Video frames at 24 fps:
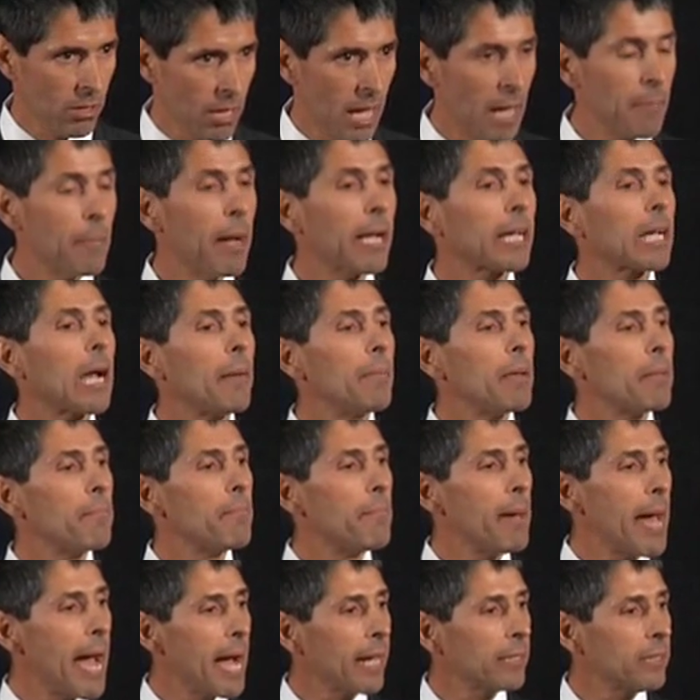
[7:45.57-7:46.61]
in my coming
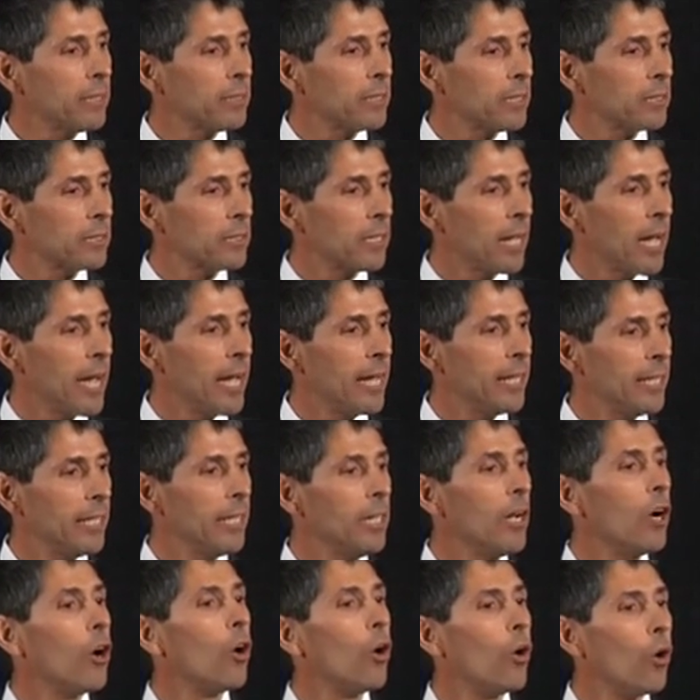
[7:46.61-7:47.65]
back to society
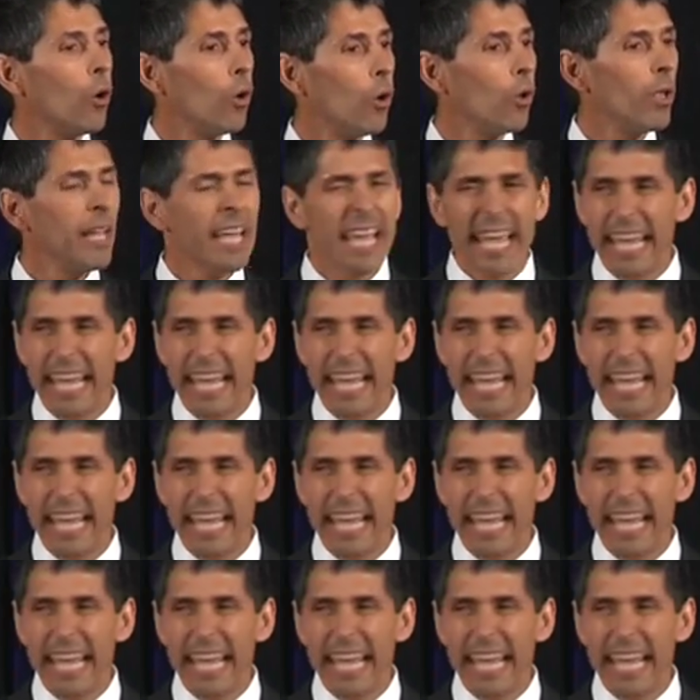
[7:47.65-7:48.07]
whole.